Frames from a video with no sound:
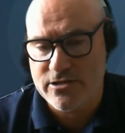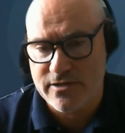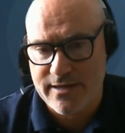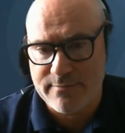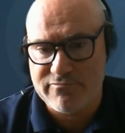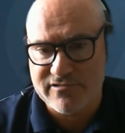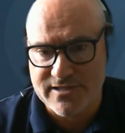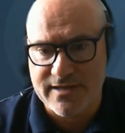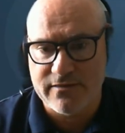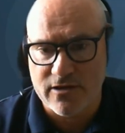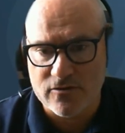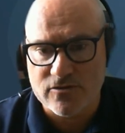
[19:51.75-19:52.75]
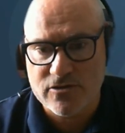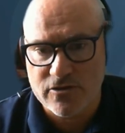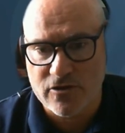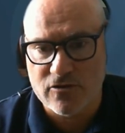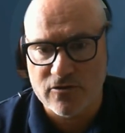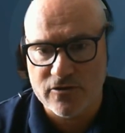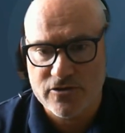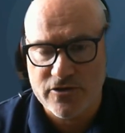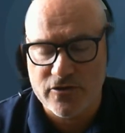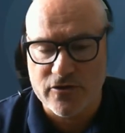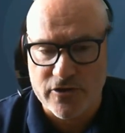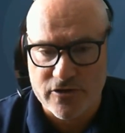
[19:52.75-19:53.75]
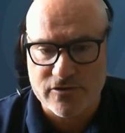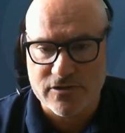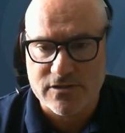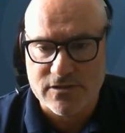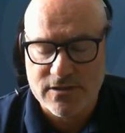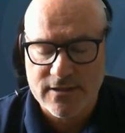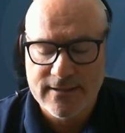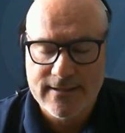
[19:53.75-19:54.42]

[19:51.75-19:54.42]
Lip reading: to then present those to your users.